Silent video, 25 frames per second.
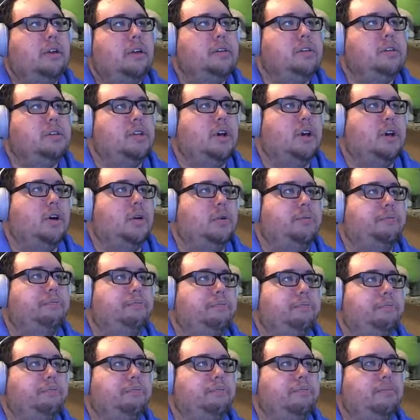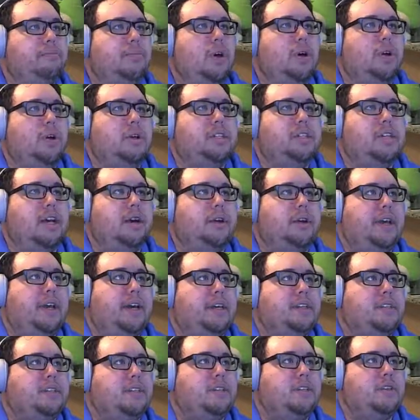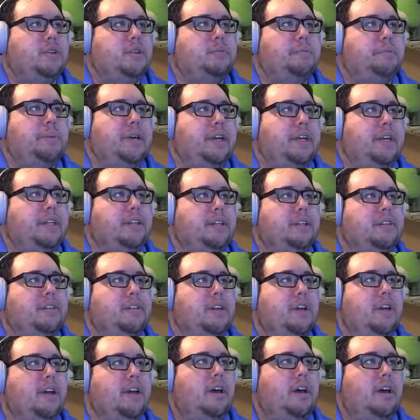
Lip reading: So notice how he has the two pins,